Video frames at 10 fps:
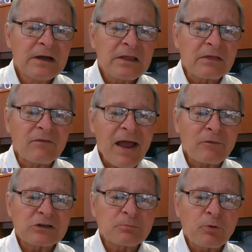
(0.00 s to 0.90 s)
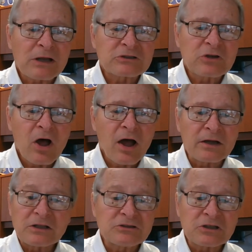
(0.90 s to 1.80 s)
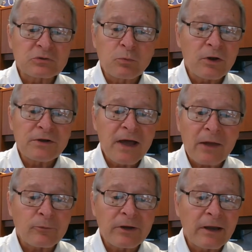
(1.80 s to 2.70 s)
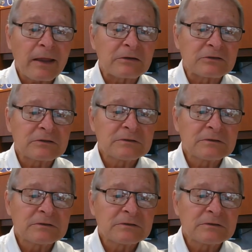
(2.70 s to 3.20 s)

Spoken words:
The virus pressed on, it just would not relent.